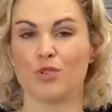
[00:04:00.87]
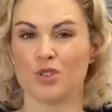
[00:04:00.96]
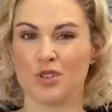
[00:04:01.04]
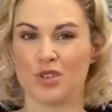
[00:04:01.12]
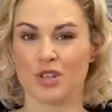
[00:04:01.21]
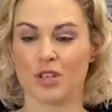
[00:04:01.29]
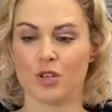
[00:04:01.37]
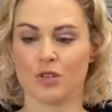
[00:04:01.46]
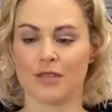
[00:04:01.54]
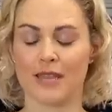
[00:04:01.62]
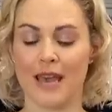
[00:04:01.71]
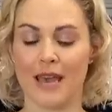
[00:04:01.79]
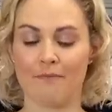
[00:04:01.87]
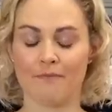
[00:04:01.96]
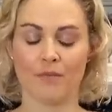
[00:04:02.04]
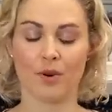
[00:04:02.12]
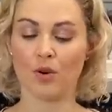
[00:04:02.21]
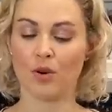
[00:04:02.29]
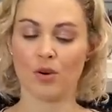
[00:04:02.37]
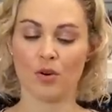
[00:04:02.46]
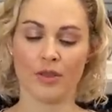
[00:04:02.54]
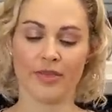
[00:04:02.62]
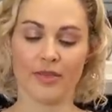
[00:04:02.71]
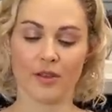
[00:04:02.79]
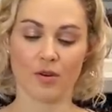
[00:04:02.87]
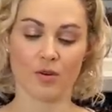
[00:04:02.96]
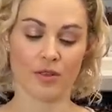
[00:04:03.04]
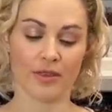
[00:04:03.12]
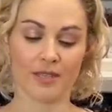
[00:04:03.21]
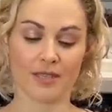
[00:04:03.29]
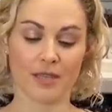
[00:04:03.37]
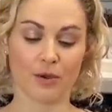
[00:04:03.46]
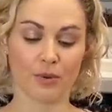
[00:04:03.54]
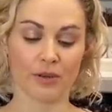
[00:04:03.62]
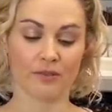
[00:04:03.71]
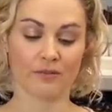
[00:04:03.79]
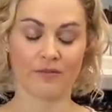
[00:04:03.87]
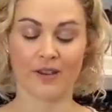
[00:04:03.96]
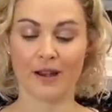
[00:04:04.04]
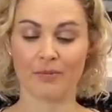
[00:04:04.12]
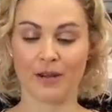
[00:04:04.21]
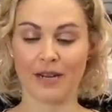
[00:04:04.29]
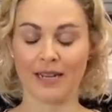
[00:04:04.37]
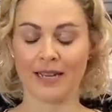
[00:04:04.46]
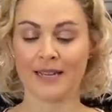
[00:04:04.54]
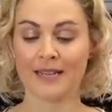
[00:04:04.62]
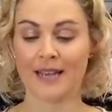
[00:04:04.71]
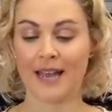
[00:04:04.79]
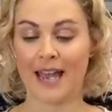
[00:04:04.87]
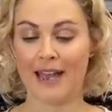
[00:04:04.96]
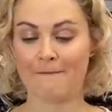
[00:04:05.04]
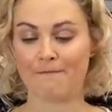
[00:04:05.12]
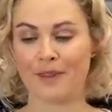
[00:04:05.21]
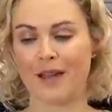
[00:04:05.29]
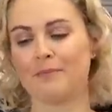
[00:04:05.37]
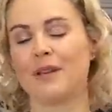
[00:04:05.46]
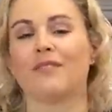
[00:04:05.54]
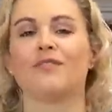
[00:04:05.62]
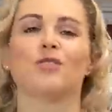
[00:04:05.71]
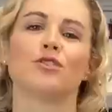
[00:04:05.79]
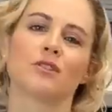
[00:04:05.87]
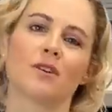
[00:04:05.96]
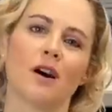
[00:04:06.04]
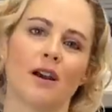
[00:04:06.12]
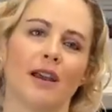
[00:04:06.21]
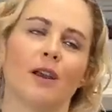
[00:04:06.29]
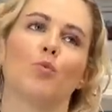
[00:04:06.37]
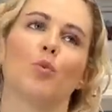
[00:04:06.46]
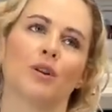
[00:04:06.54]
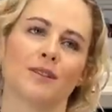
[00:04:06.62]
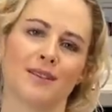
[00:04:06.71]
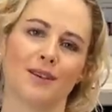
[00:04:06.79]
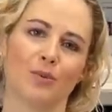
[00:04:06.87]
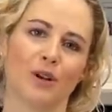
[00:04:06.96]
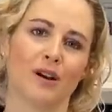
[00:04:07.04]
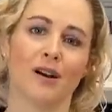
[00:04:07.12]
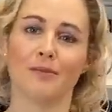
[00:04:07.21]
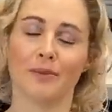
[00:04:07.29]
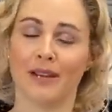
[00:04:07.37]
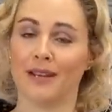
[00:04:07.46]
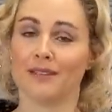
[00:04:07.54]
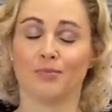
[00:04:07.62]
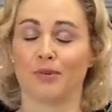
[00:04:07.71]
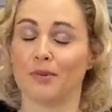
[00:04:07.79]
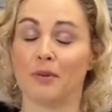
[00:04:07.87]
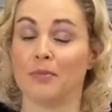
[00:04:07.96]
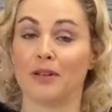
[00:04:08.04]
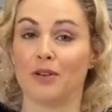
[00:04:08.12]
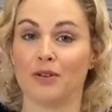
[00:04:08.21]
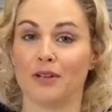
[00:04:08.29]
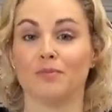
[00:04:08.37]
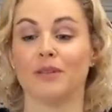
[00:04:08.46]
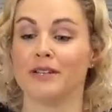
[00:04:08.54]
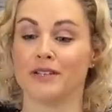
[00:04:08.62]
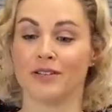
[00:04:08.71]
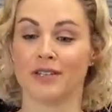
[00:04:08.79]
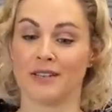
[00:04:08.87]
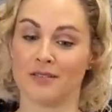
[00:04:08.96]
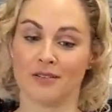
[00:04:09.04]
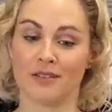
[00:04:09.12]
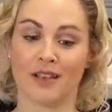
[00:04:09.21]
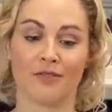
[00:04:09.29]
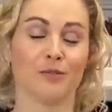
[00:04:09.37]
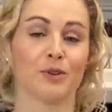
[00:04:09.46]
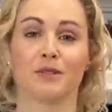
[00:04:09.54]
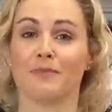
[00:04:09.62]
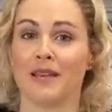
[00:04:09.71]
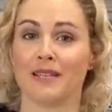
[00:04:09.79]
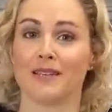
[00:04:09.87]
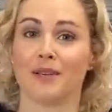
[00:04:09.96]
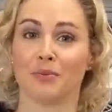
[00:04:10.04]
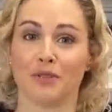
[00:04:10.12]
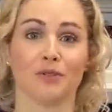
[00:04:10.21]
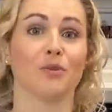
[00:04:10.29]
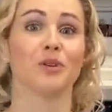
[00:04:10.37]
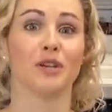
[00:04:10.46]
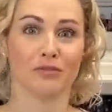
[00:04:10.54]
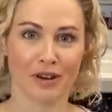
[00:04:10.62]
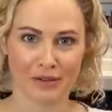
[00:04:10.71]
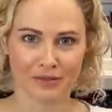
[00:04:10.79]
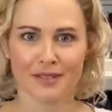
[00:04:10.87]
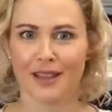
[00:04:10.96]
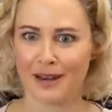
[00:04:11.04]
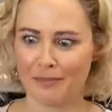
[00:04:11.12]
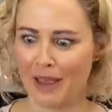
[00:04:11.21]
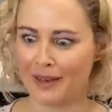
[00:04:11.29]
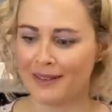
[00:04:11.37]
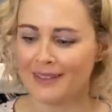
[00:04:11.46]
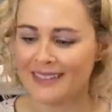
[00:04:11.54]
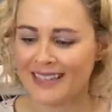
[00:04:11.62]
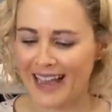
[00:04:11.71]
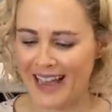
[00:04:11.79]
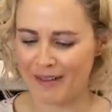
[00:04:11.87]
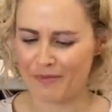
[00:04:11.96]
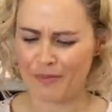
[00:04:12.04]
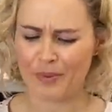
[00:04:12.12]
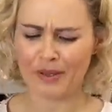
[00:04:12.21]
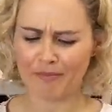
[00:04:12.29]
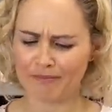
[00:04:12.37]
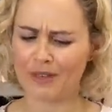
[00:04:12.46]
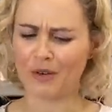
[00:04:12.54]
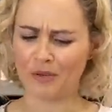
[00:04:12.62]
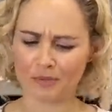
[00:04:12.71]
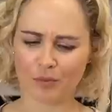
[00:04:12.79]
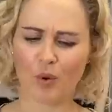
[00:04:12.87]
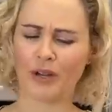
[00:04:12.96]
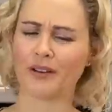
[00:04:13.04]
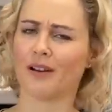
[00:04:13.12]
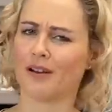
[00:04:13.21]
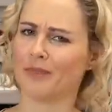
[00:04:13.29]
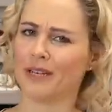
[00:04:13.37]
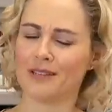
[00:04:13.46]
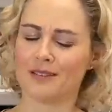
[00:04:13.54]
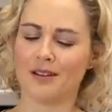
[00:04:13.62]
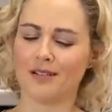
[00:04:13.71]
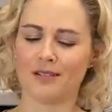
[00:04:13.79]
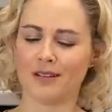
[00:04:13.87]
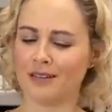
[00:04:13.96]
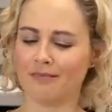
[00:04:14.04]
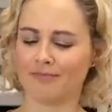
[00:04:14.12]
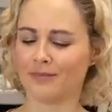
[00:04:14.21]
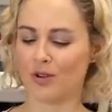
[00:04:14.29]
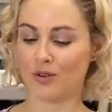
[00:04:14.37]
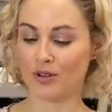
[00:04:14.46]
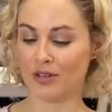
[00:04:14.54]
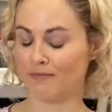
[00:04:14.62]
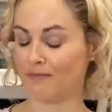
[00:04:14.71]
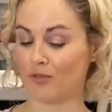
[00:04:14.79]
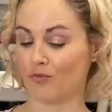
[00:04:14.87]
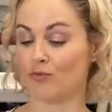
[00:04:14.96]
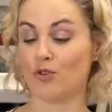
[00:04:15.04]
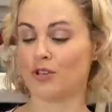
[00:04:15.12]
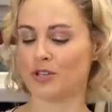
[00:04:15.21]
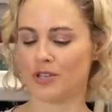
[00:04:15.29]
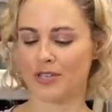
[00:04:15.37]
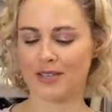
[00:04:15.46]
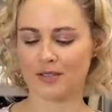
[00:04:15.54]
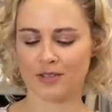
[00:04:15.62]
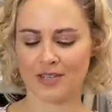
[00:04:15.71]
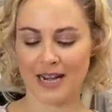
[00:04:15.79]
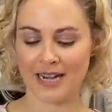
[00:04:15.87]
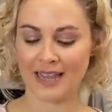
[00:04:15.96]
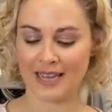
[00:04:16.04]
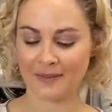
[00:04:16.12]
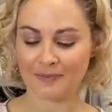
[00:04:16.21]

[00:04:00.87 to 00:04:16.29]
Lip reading: usually use them on the sequin fabric. I mean, if you're just cutting out one sequin garment, it's probably not going to blunt your scissors. If you were to make sequins all year round, then it might. But you know, one garment is not gonna ruin your scissors or anything.